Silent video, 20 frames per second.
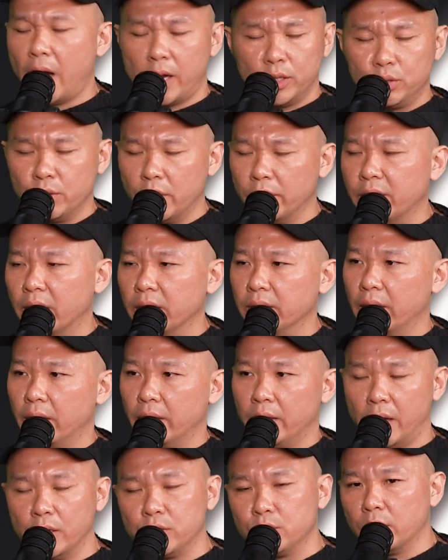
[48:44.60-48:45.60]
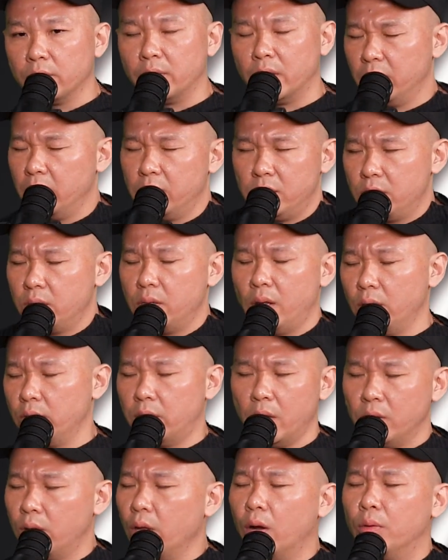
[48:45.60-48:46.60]
would have done that. I should have done that.
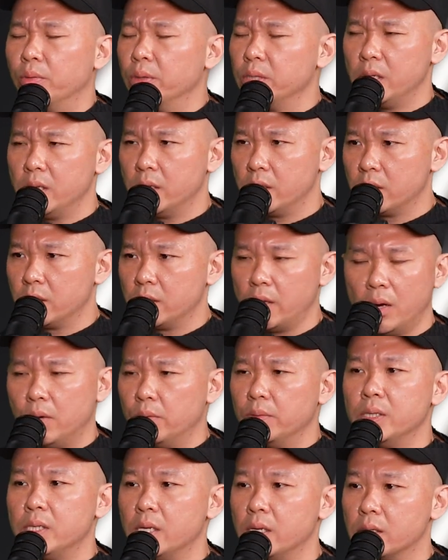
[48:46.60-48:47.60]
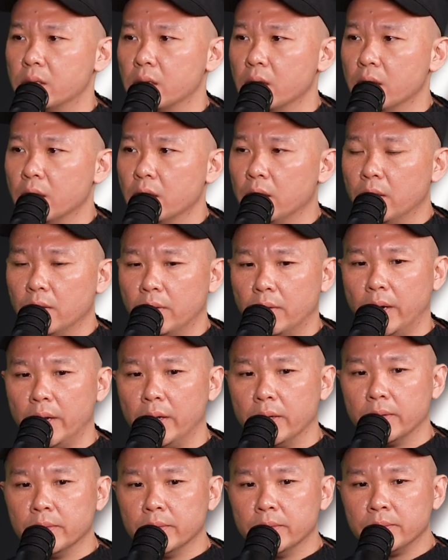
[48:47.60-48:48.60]
There always is. There always is.
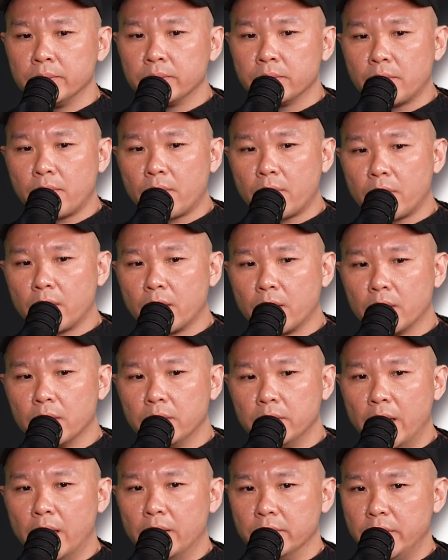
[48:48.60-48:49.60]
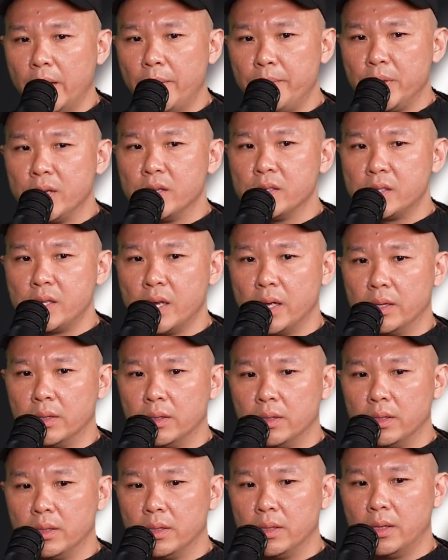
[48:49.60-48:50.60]
Right? Now, that being
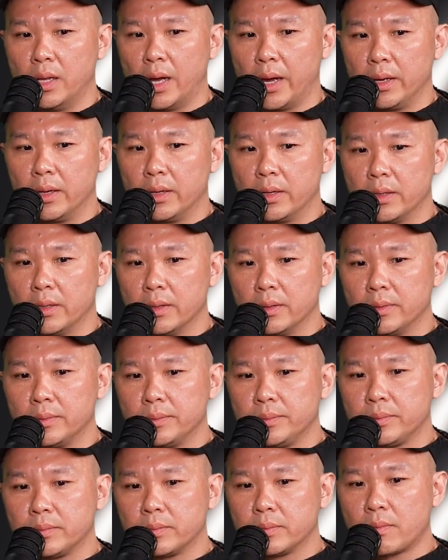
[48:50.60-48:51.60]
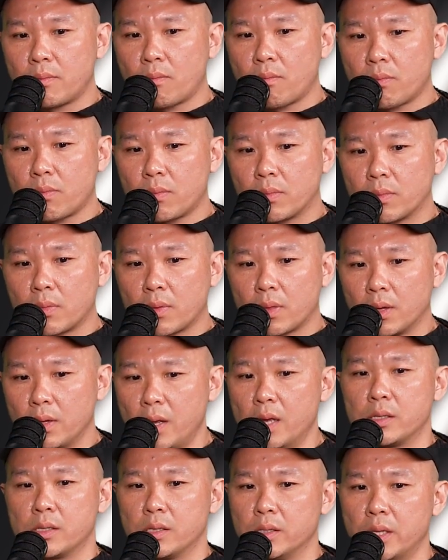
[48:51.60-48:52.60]
said, like,
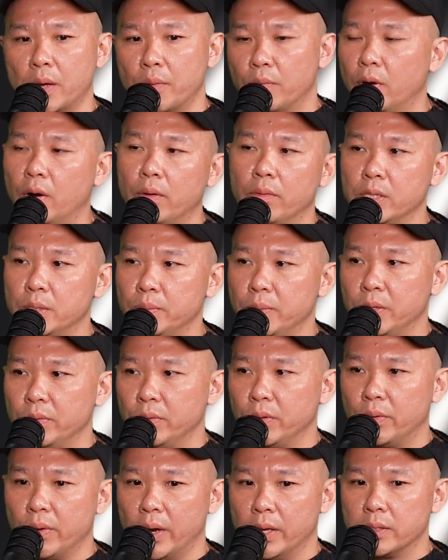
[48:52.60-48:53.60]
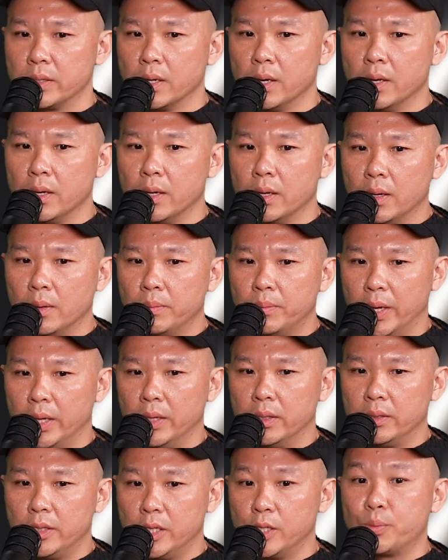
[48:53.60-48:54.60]
yes, there will always be regrets.
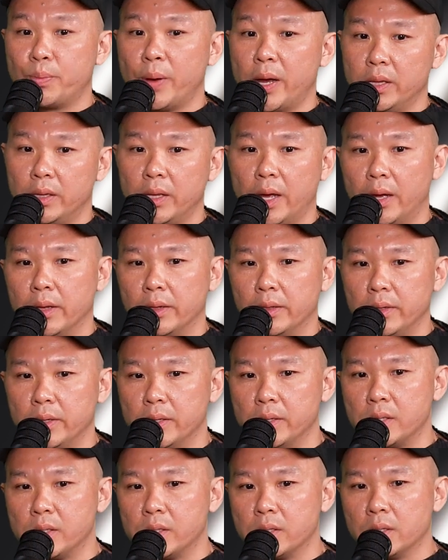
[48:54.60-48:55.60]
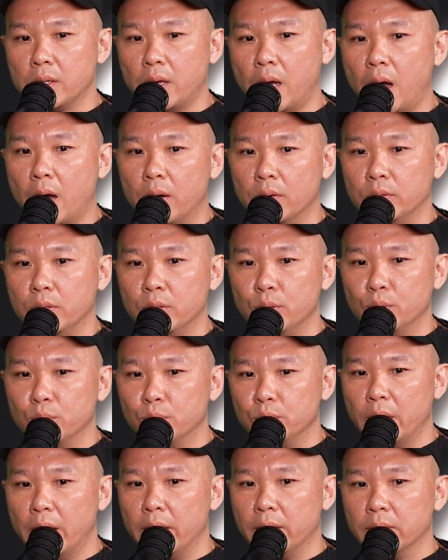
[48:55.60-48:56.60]
But despite that is how do
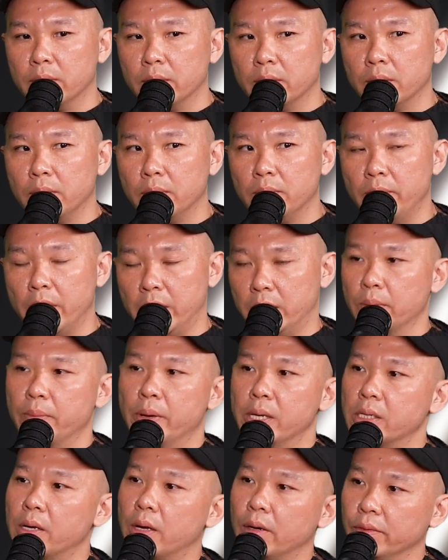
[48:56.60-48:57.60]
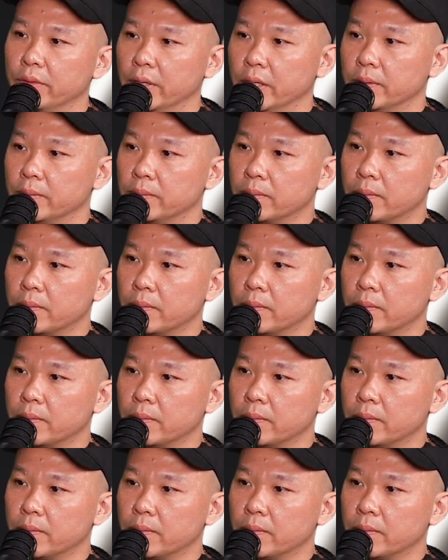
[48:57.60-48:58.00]
you then make the best out of it?